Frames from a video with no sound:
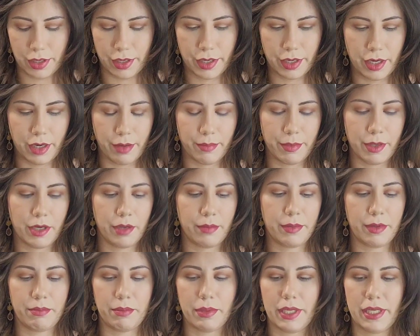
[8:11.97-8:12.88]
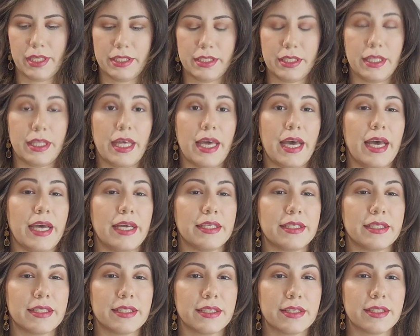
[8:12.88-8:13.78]
And I'm going to be placing
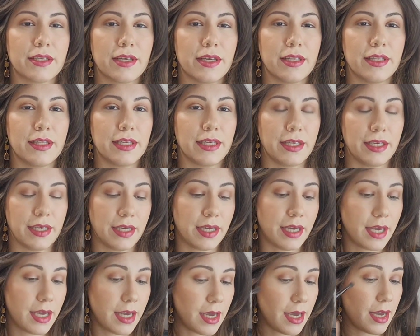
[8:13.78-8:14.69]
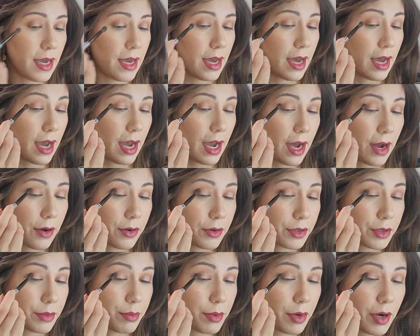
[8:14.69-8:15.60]
that just on the
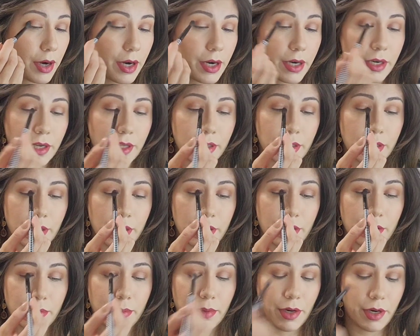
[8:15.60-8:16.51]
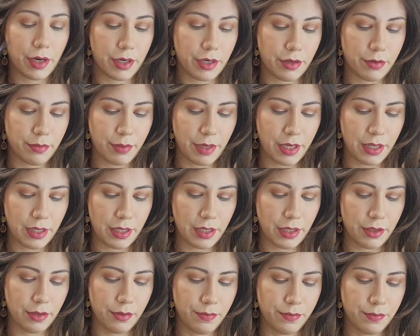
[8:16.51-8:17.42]
outer part and the inner part of my
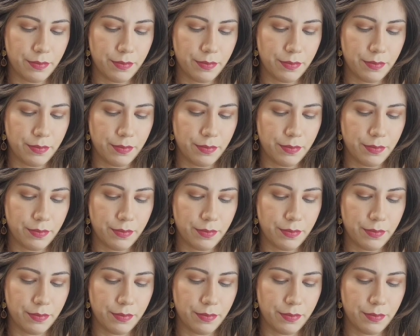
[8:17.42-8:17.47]
lid.